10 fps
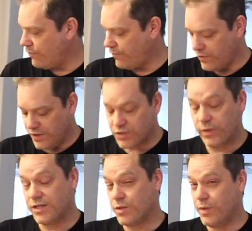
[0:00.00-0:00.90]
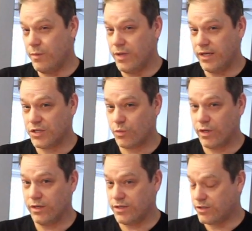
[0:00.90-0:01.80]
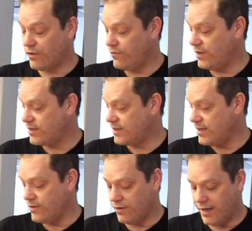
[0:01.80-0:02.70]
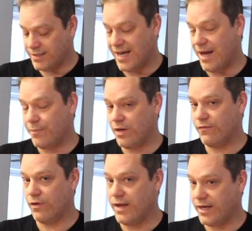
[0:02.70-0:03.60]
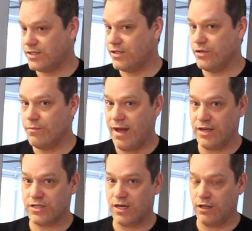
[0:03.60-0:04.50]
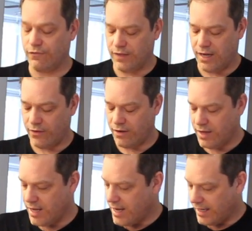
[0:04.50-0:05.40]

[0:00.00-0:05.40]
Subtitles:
For this recipe, because we're going to serve this either on top of or next to mashed cauliflower,